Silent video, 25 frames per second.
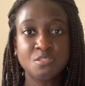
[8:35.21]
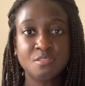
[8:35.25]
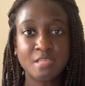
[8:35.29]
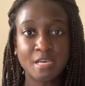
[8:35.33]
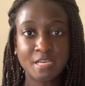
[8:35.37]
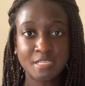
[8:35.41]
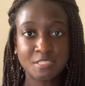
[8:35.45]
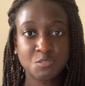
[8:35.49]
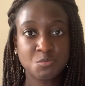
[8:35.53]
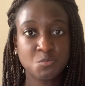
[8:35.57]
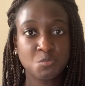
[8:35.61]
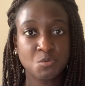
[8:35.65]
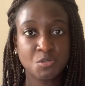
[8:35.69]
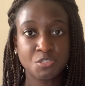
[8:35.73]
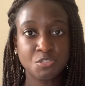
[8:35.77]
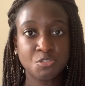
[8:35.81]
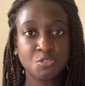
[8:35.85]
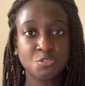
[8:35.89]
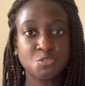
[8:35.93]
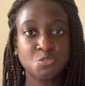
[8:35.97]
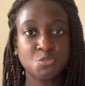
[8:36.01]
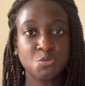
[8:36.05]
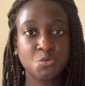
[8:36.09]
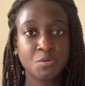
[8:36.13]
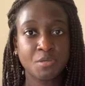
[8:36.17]
that's what you're
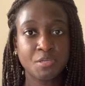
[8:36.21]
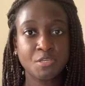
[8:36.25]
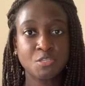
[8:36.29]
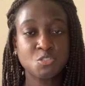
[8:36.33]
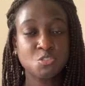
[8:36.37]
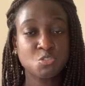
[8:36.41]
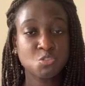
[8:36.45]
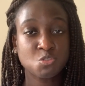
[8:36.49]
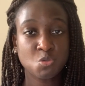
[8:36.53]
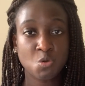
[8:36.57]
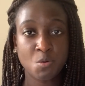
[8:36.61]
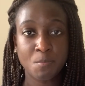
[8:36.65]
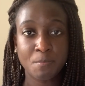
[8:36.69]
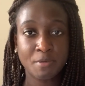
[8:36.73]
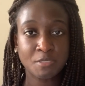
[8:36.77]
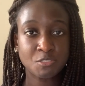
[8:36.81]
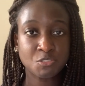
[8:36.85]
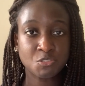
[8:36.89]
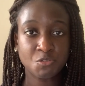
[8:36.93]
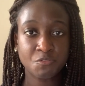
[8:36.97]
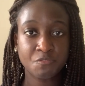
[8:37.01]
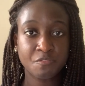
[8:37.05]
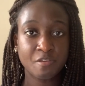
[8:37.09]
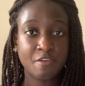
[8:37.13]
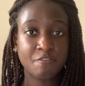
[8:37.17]
doing so much
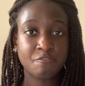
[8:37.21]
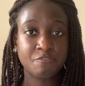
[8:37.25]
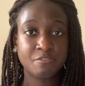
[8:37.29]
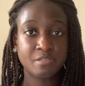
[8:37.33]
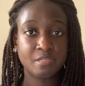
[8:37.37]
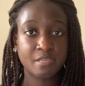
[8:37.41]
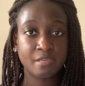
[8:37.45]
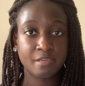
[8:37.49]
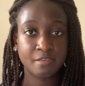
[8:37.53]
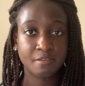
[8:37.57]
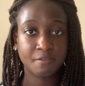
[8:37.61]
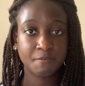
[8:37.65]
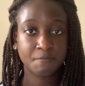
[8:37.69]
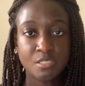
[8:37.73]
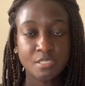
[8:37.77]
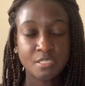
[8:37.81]
of every day.